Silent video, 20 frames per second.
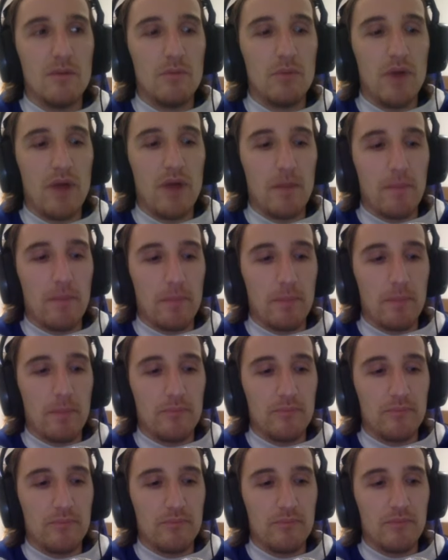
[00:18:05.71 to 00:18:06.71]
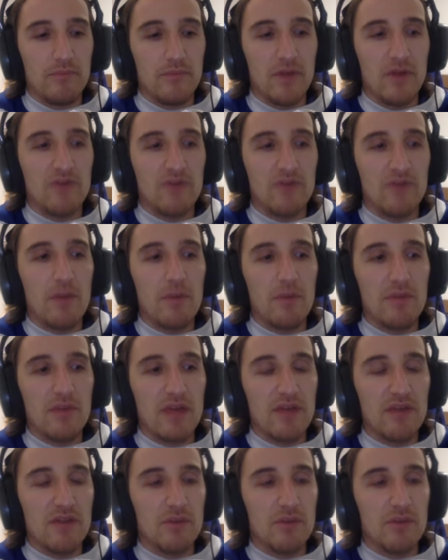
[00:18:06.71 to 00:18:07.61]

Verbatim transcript: But on top of that,